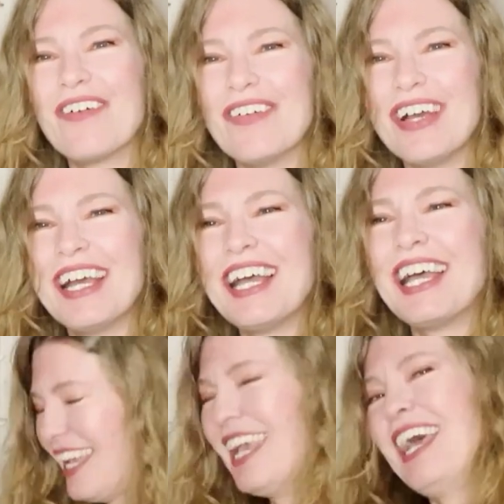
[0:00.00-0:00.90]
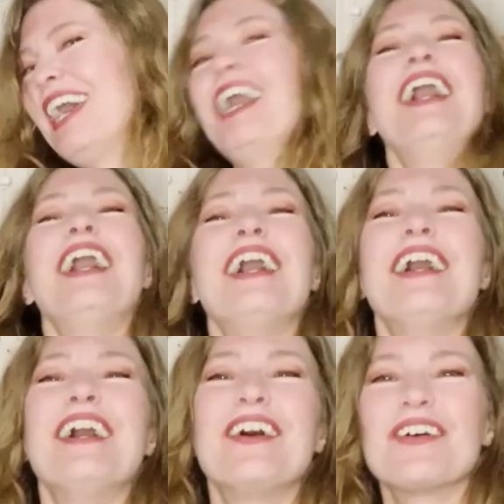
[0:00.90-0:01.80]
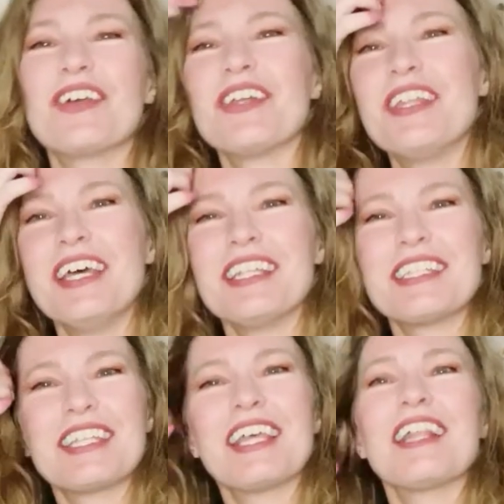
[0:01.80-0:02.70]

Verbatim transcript: now. oh goodness,